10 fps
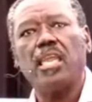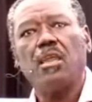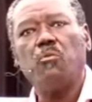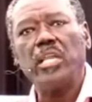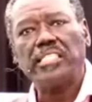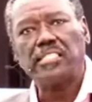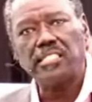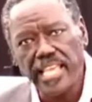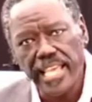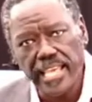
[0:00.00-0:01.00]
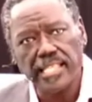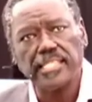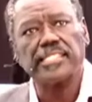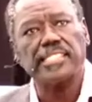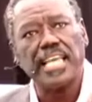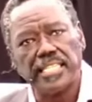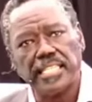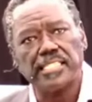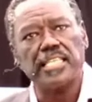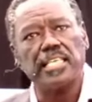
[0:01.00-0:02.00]
we see this
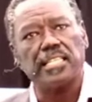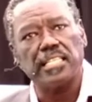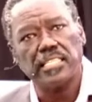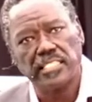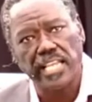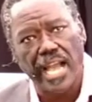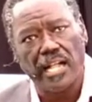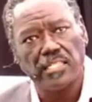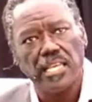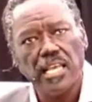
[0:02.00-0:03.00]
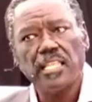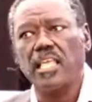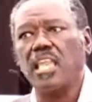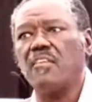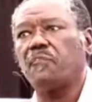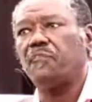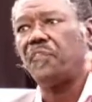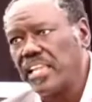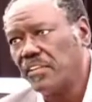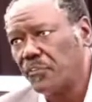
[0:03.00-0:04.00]
tendency in this child. They
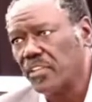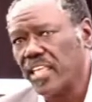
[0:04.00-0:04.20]
fight for their